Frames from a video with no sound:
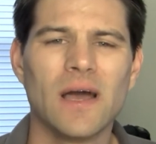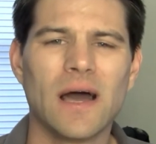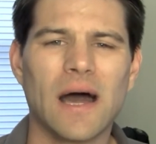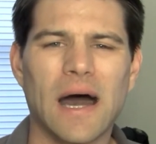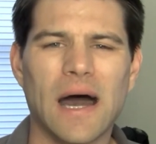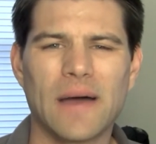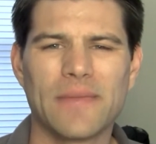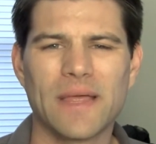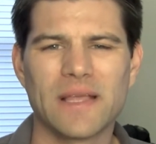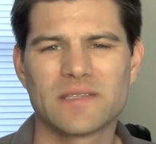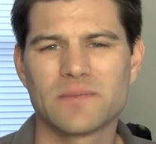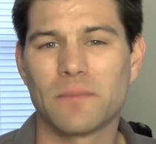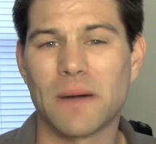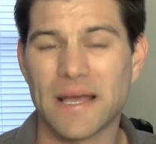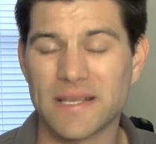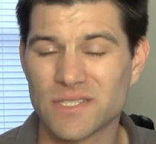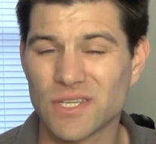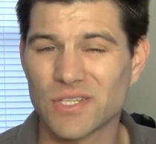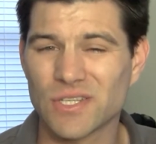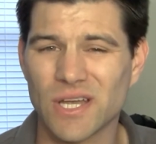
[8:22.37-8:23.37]
That's
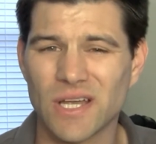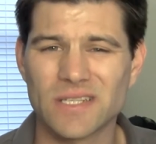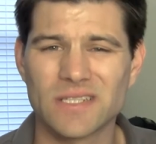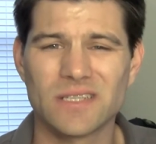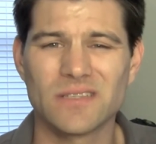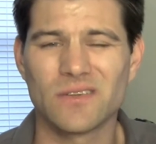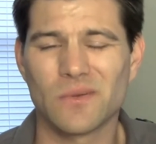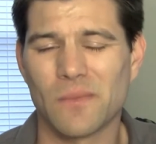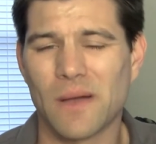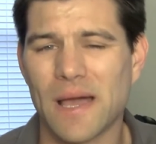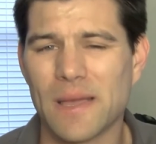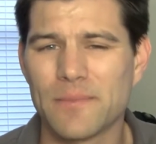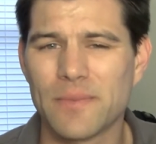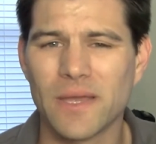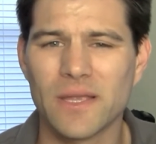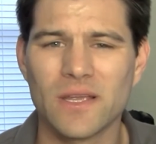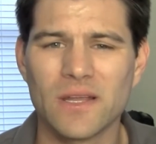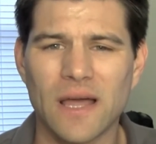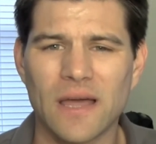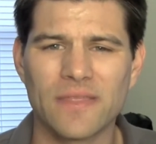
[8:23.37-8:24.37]
my suggestion, or my
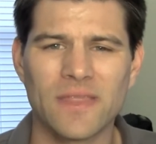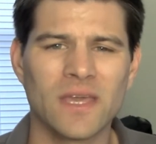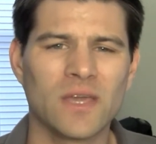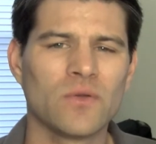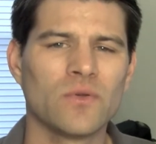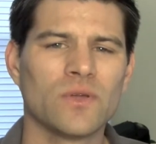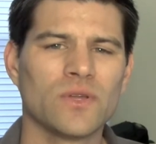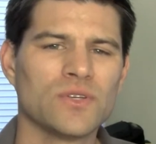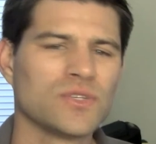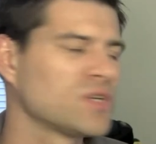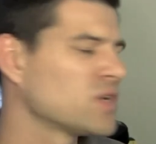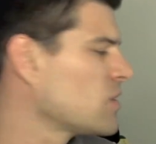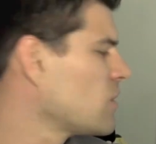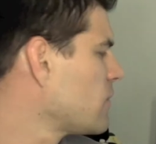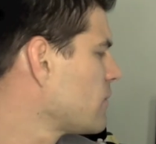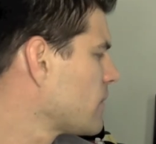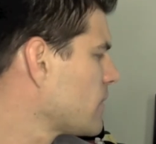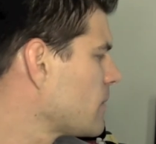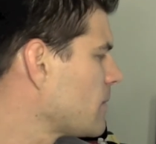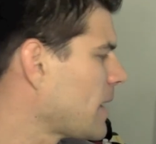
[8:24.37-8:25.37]
opinion. I think you should
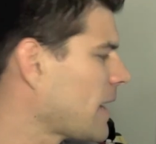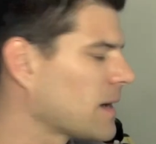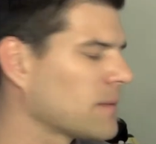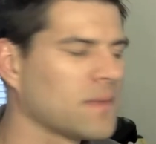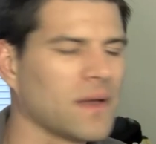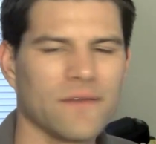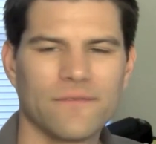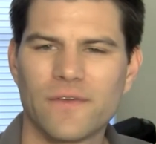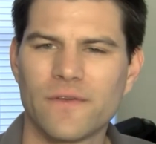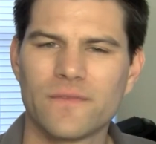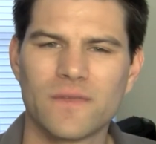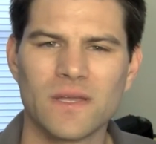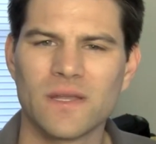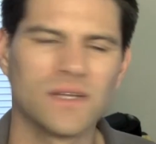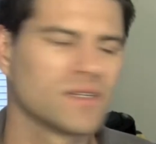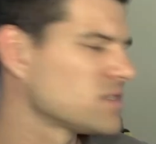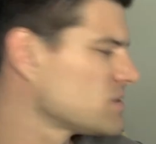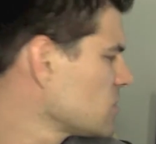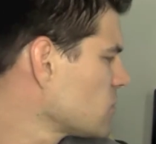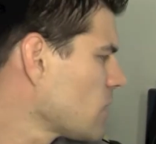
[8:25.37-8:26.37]
go for the bottom line
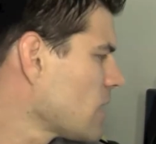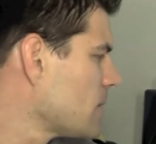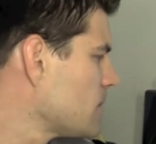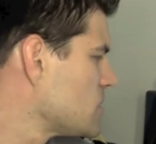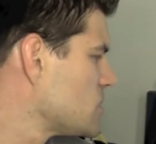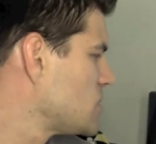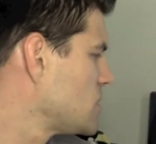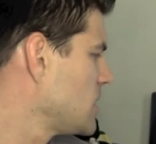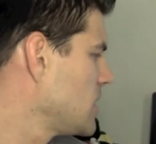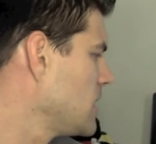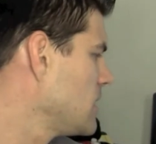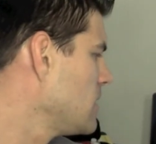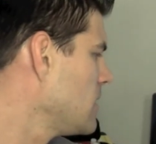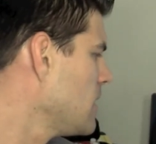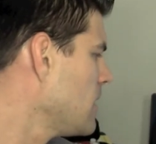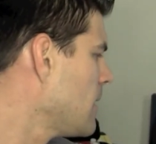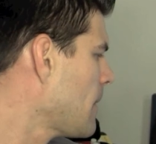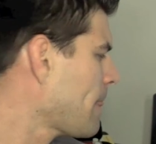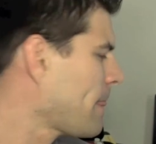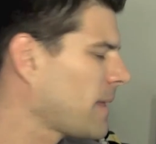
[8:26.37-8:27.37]
15-inch. It's a great machine,
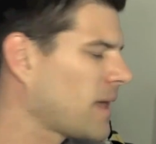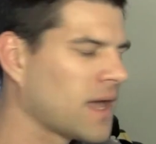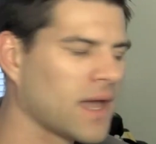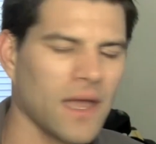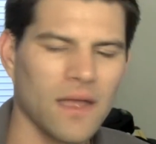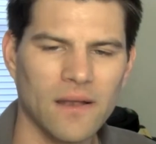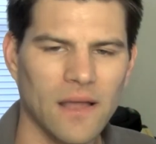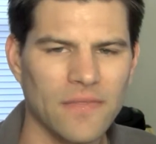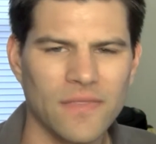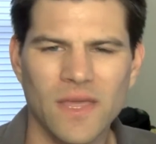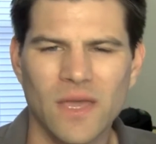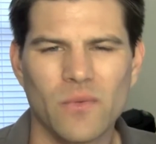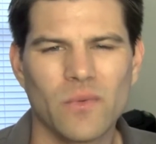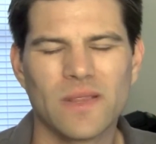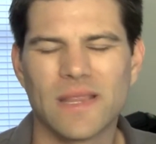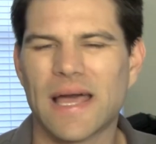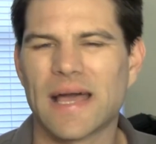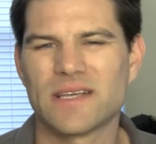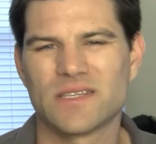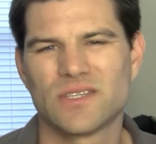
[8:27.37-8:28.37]
and I think it
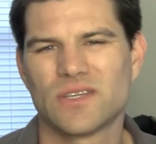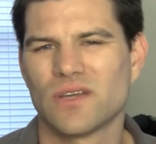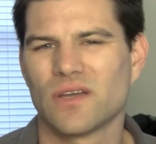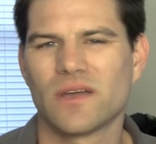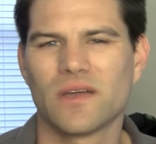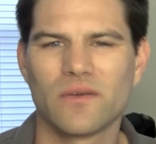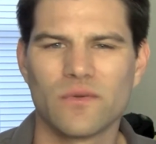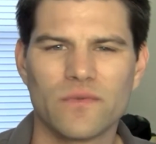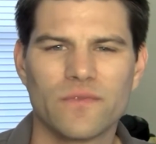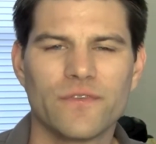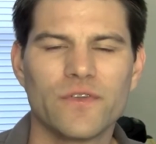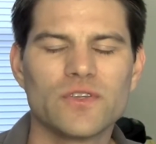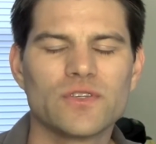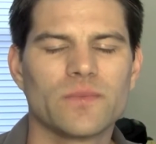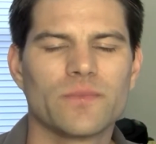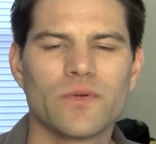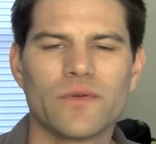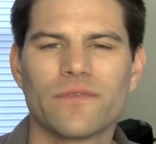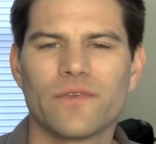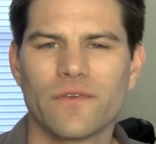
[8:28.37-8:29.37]
would last you, it would
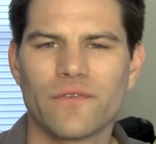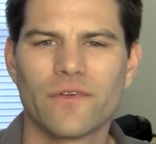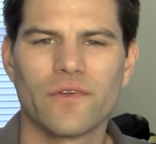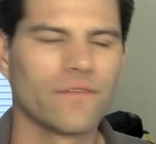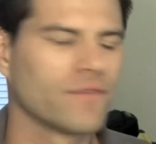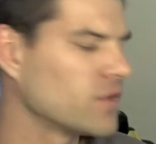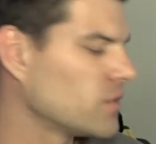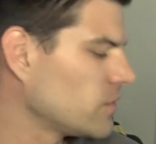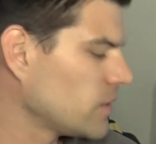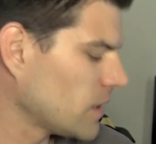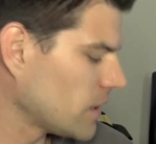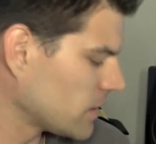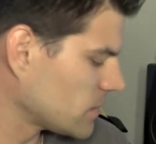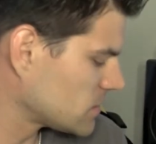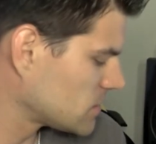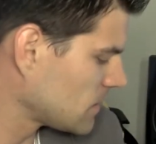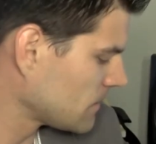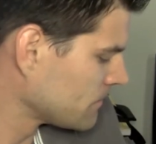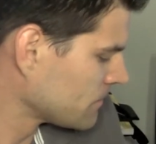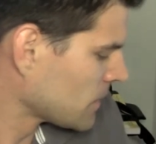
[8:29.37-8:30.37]
future-proof you for a few
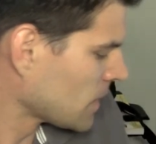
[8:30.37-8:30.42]
years.